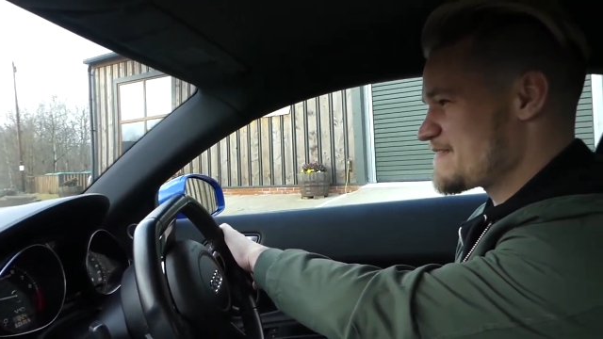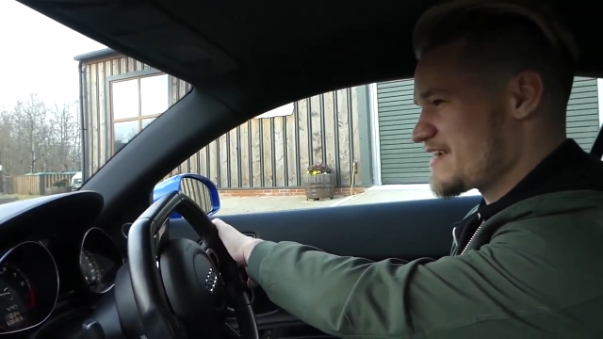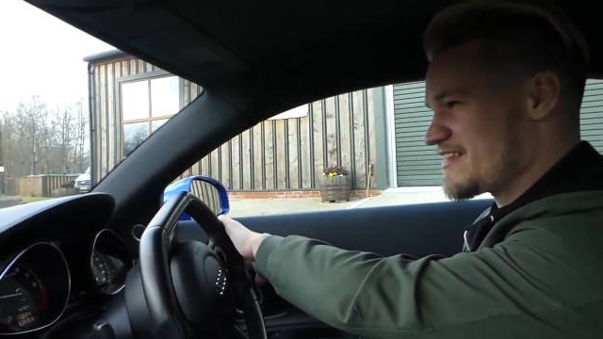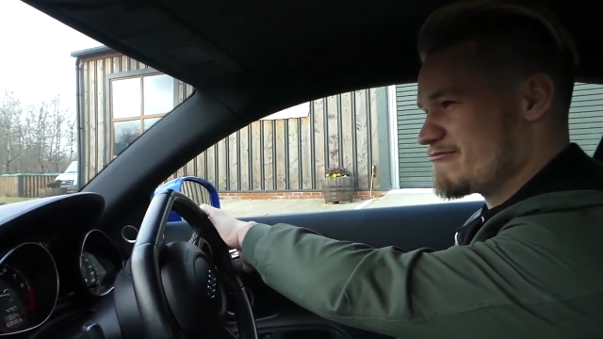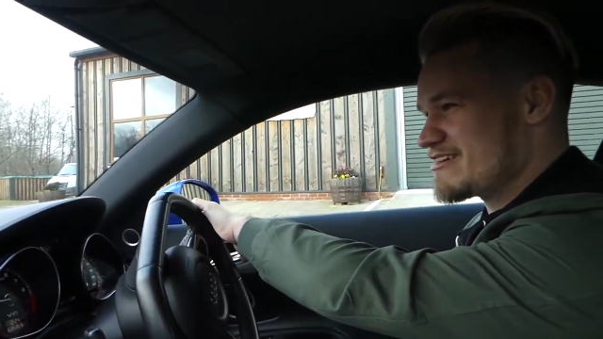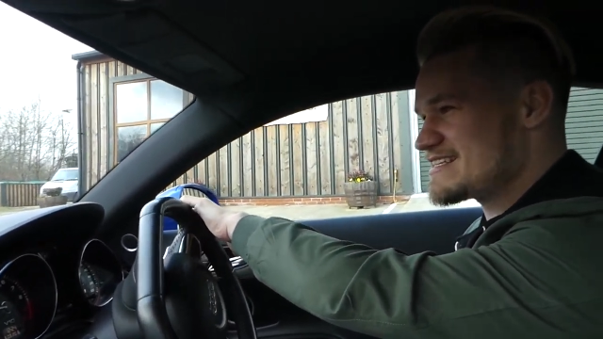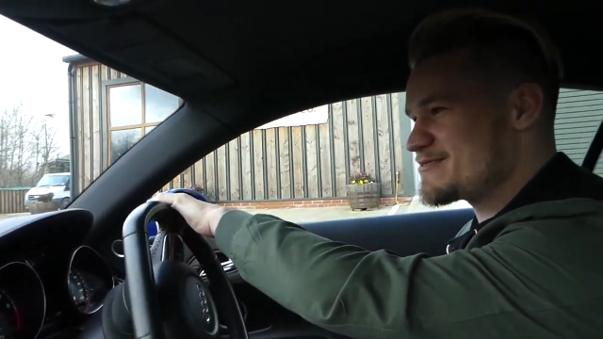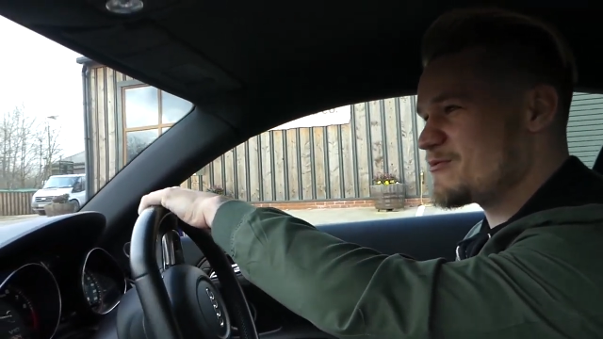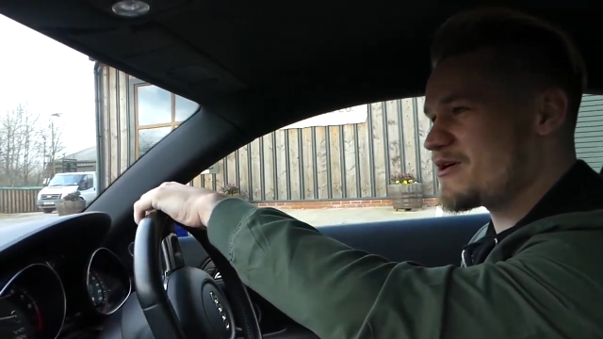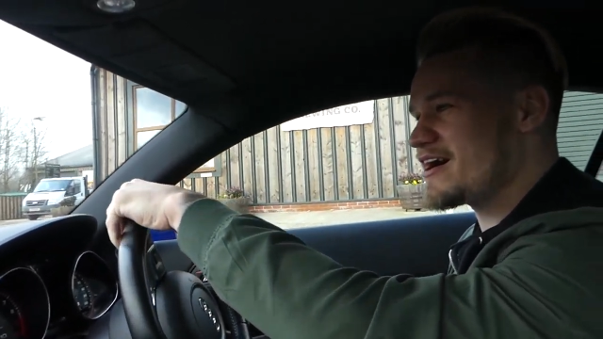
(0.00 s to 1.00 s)
And the
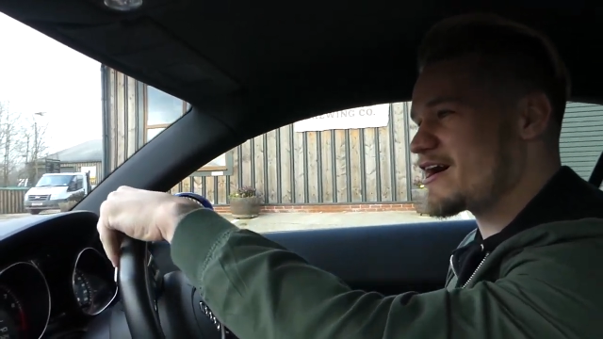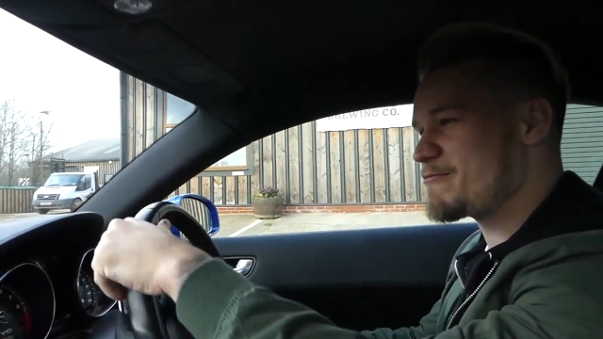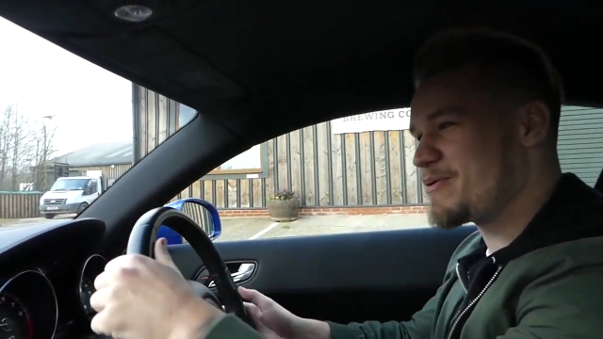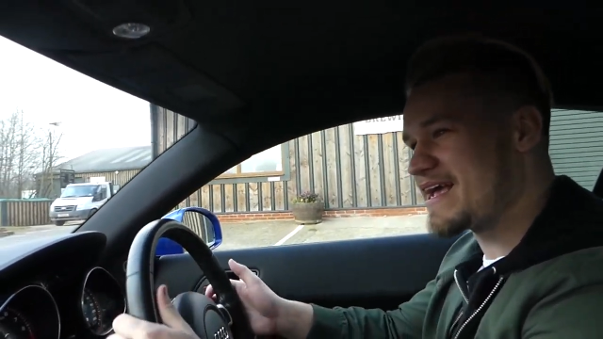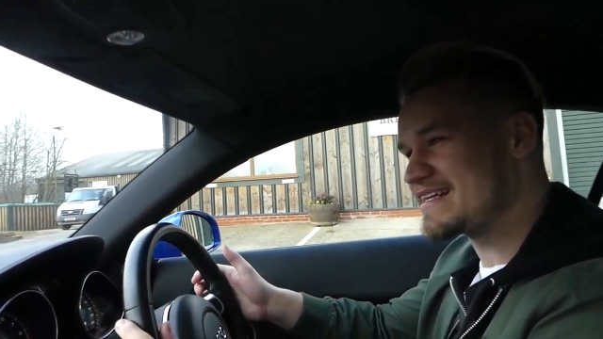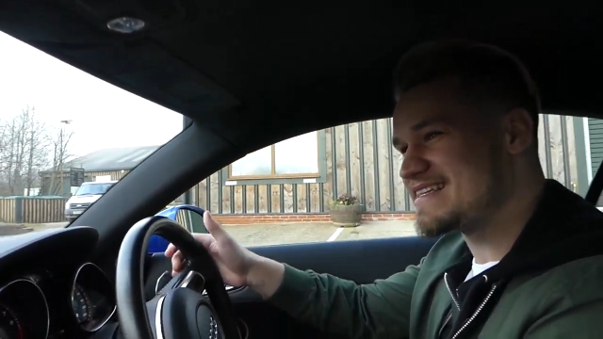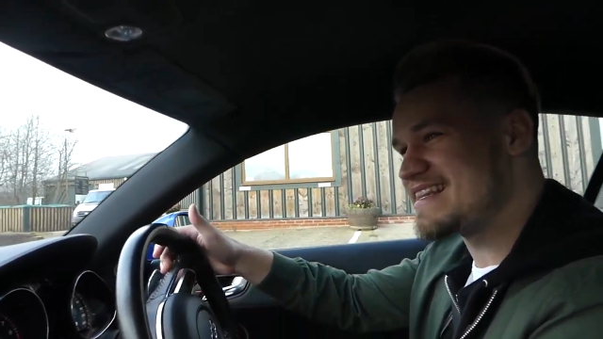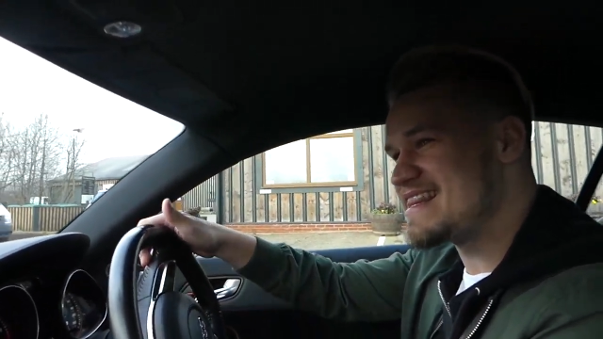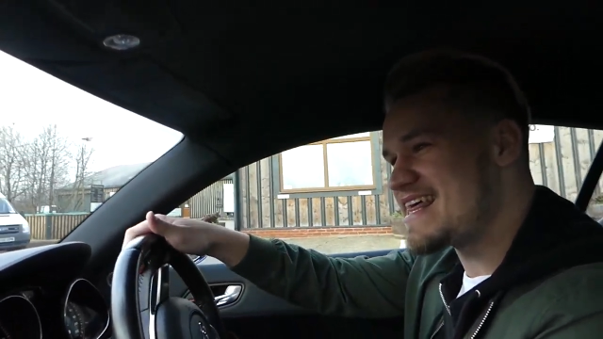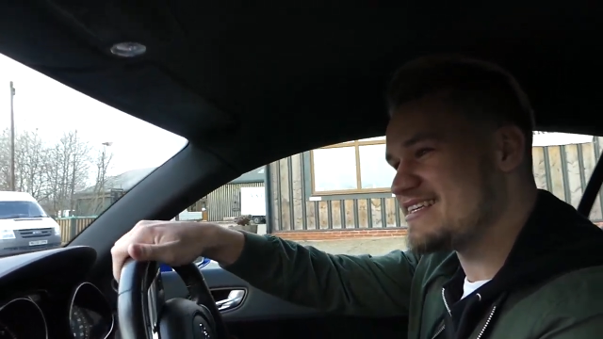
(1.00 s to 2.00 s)
reason why I picked
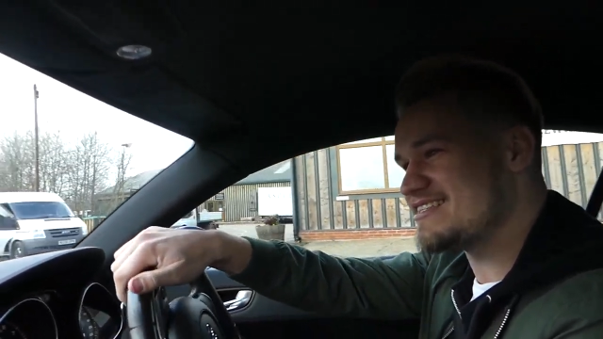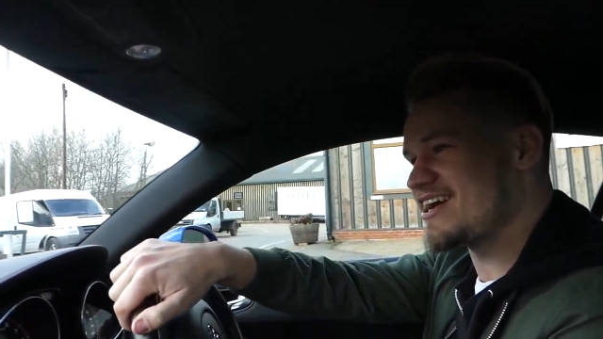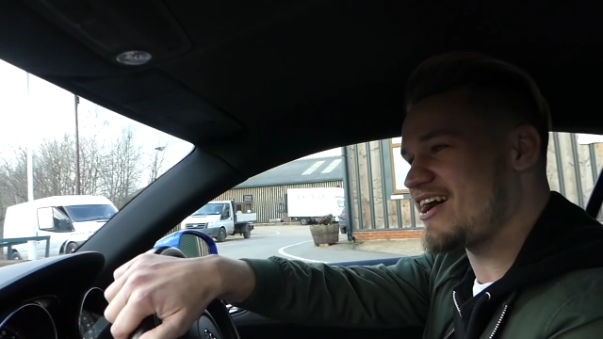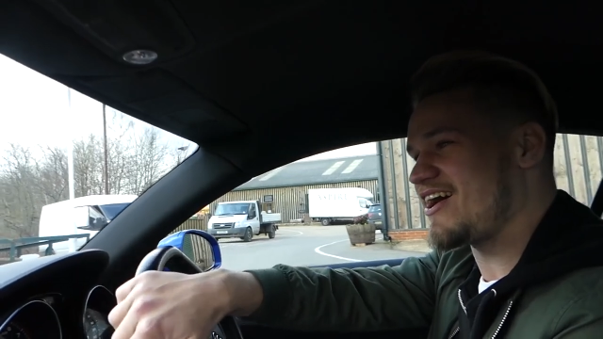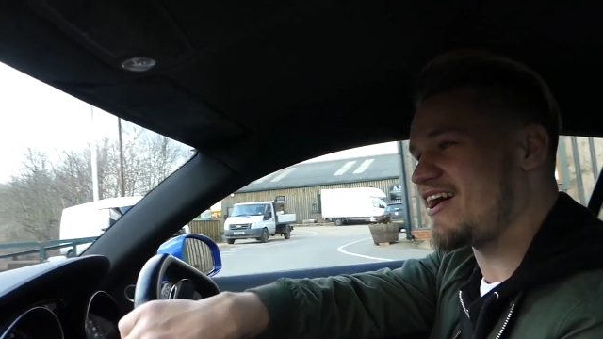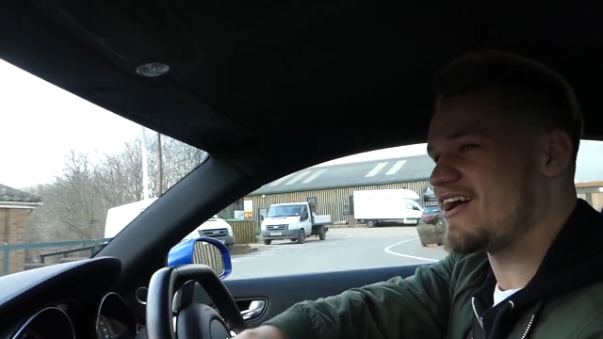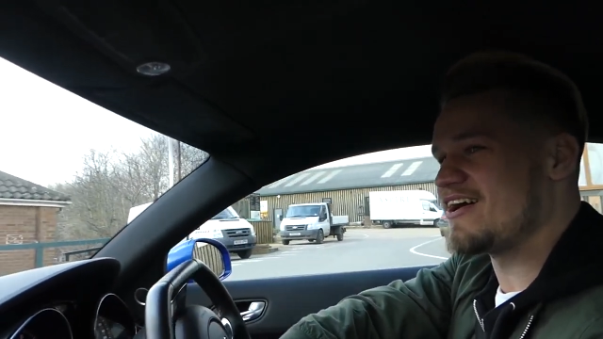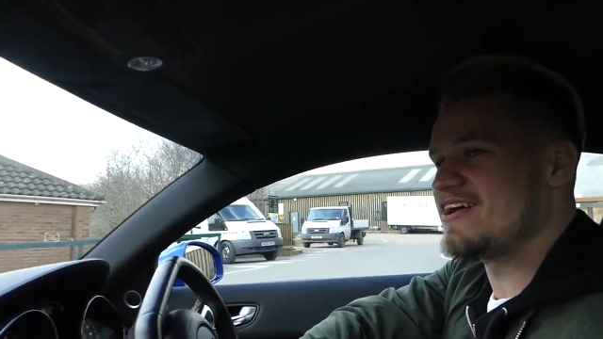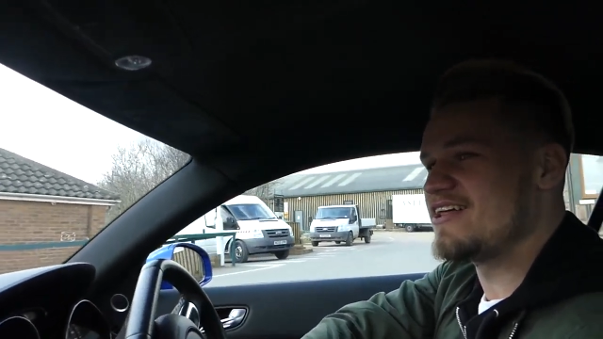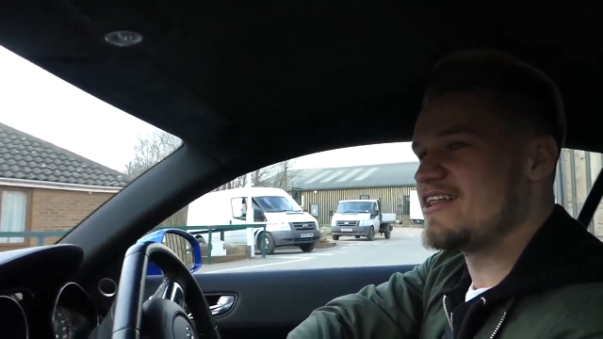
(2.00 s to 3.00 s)
this car
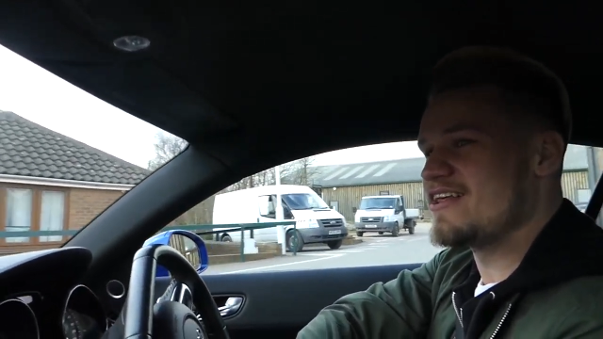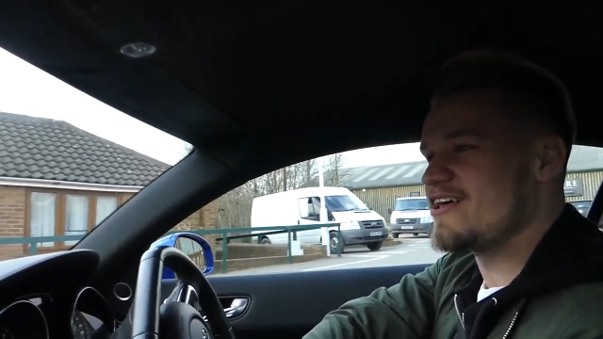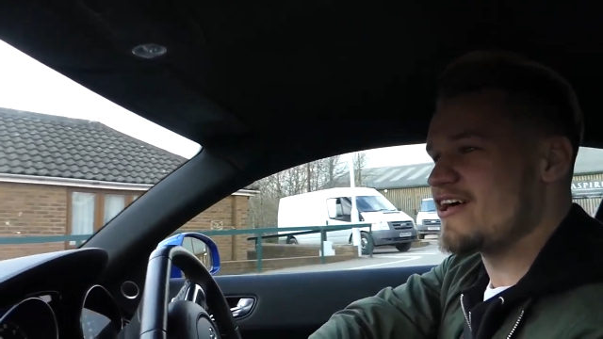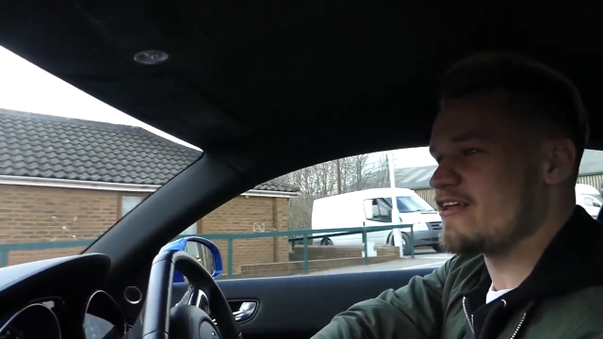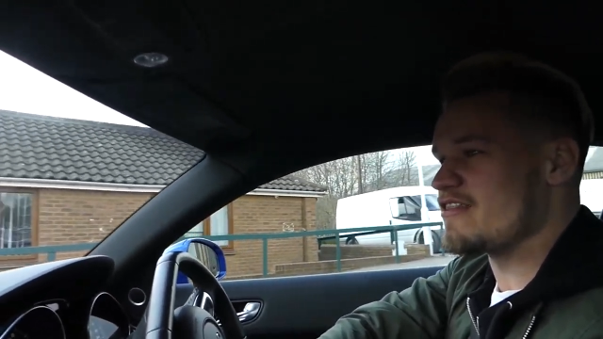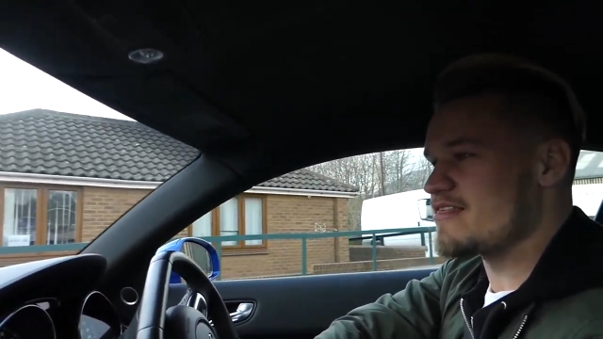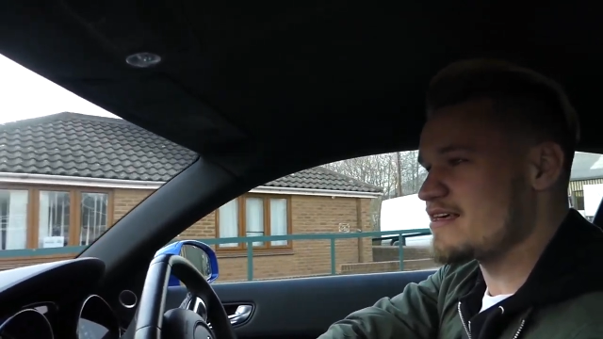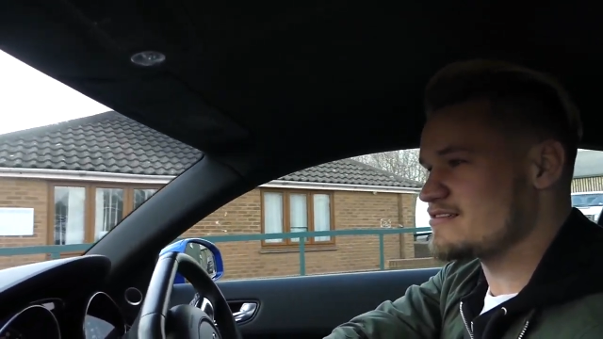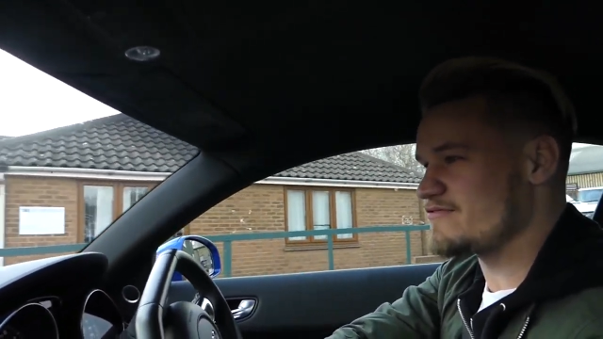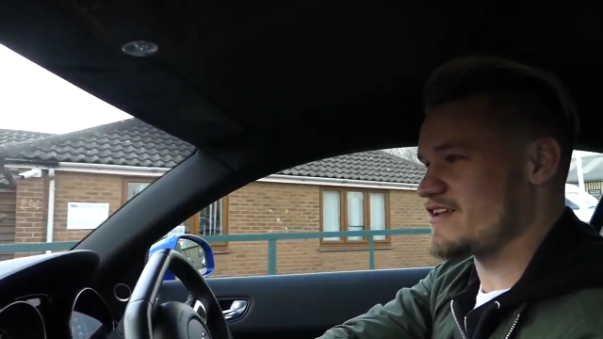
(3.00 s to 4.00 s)
and
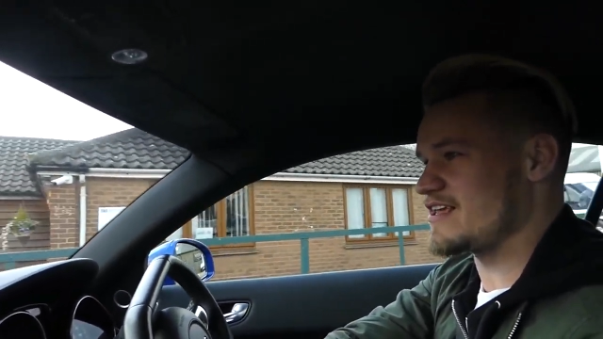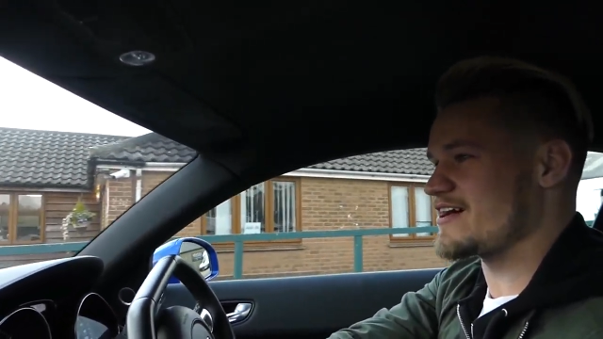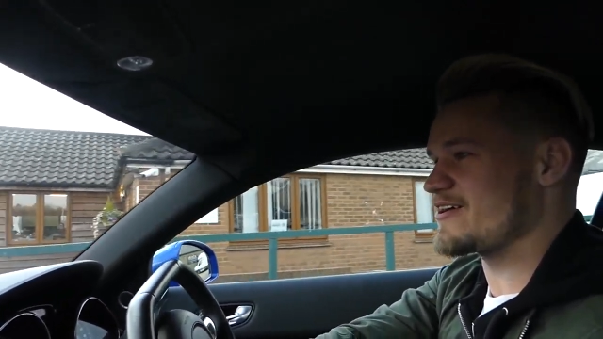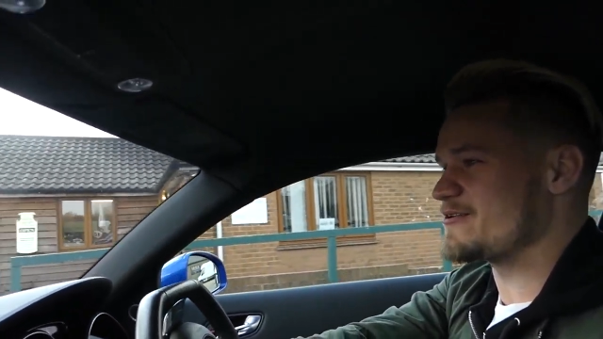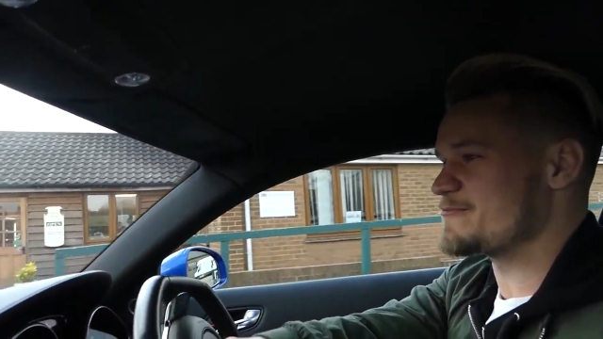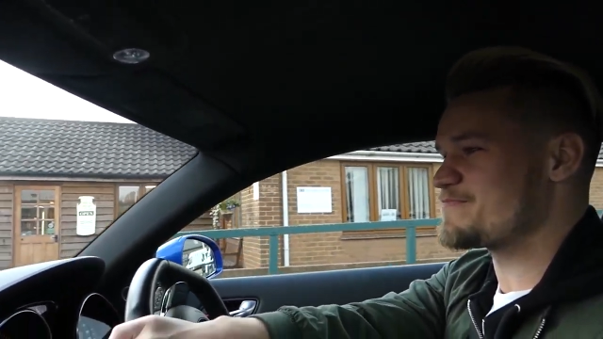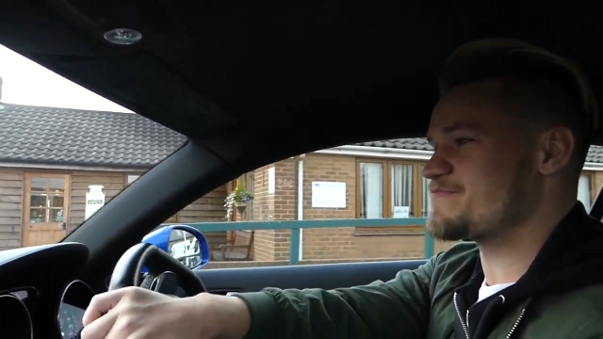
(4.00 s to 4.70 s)
this video